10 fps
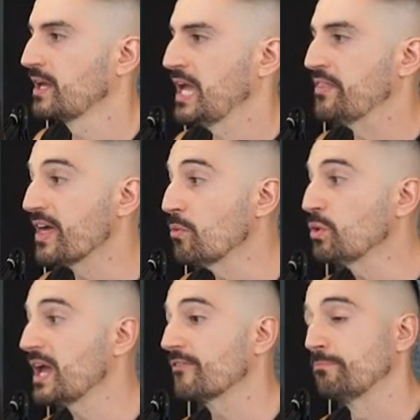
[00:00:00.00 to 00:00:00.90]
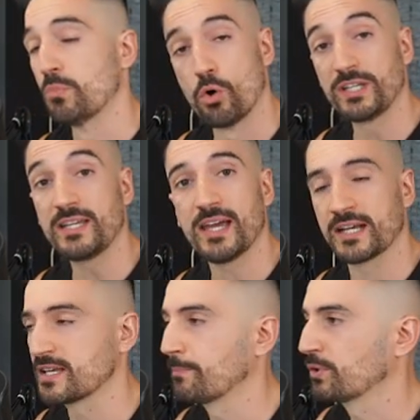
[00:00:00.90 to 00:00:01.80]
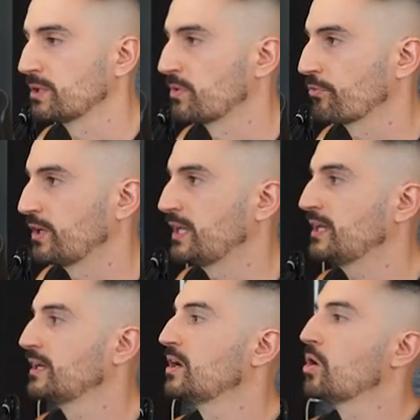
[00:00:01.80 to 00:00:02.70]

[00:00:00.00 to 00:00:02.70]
And then we have Moni, example number three.